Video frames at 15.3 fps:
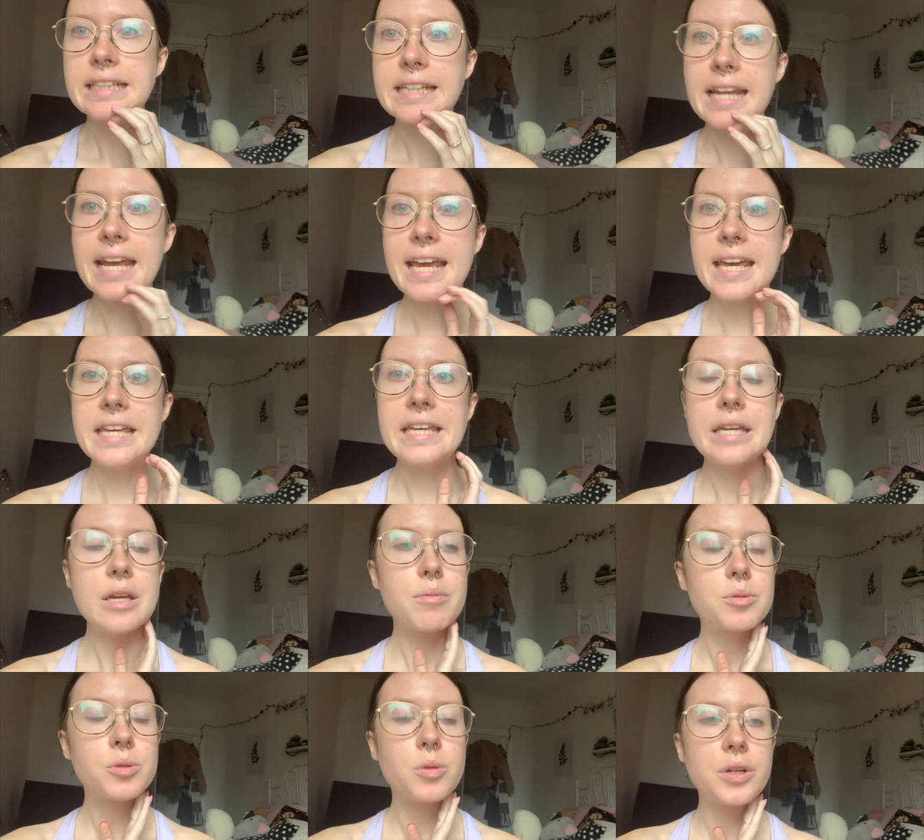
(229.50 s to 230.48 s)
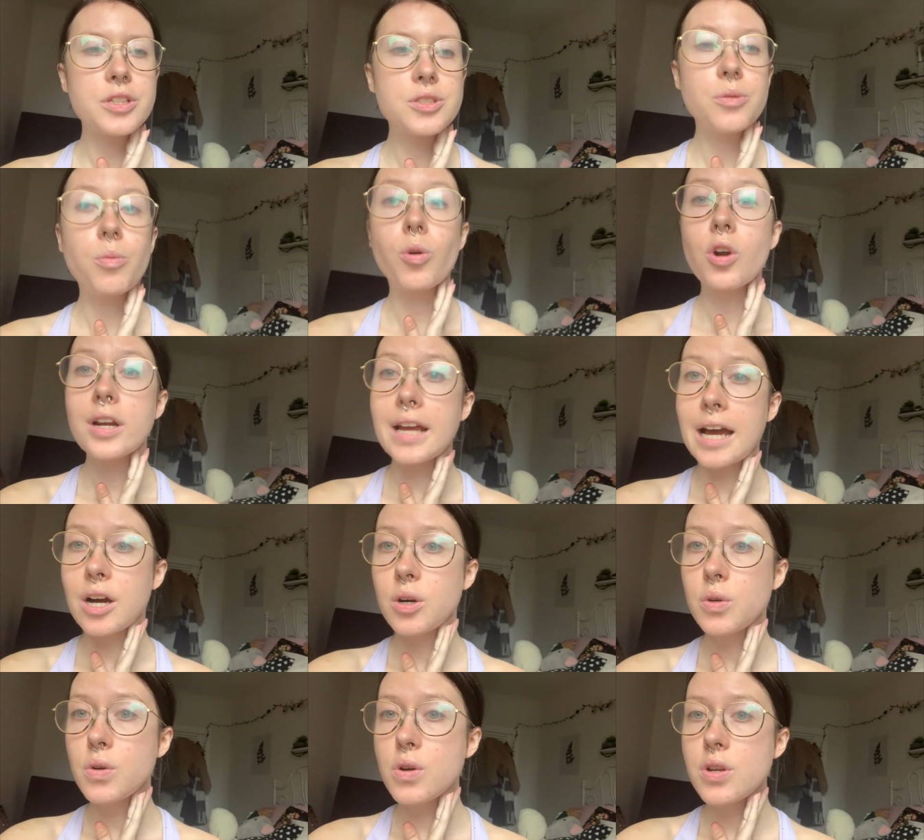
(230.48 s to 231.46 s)
Today, we're going to work
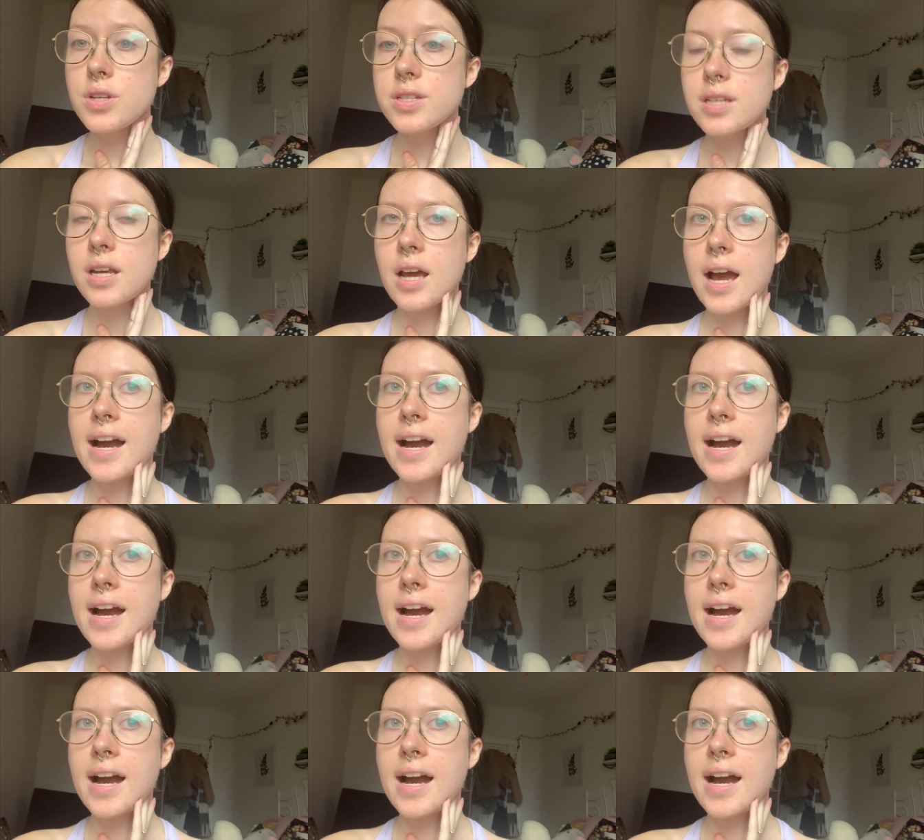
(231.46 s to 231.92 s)
out.